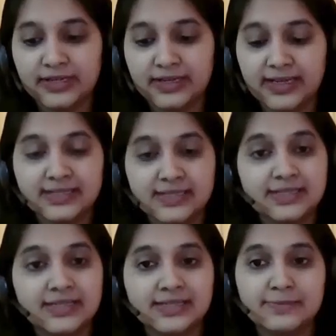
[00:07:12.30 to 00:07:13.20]
defect triage
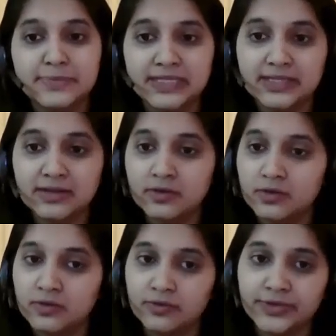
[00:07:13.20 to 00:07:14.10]
is, it is a
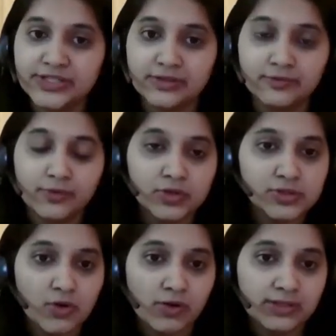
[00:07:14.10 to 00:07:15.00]
meeting which
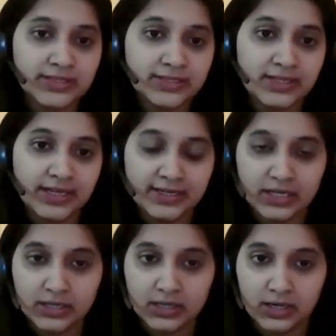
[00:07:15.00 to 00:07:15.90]
involves all the
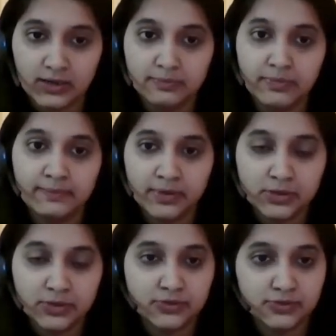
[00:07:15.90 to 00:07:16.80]
related
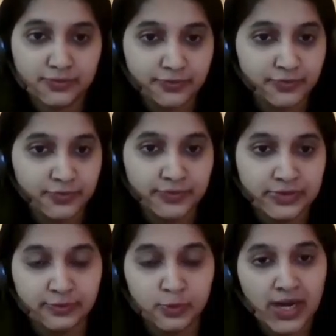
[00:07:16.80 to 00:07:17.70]
members
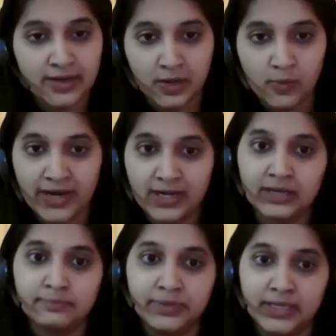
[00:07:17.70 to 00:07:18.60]
who are
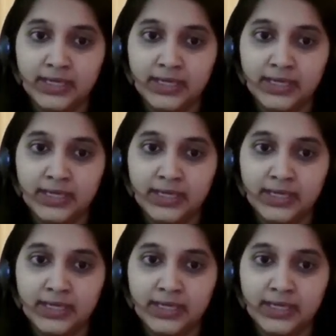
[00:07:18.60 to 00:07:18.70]
required, like